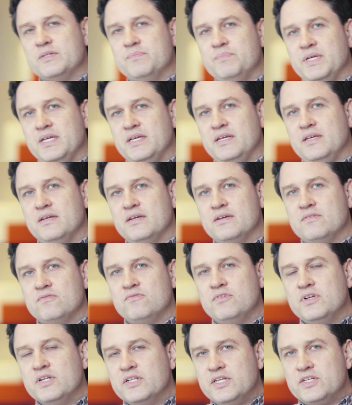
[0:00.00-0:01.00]
to be
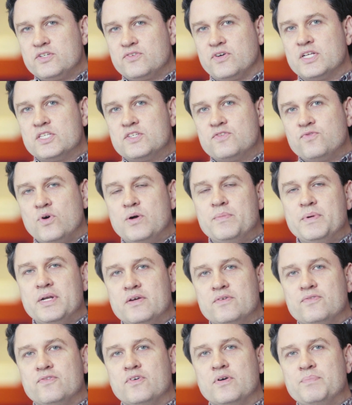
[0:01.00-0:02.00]
really
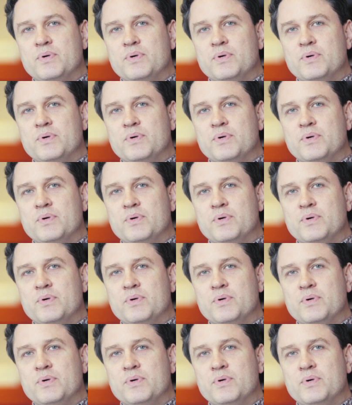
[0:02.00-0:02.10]
transformative for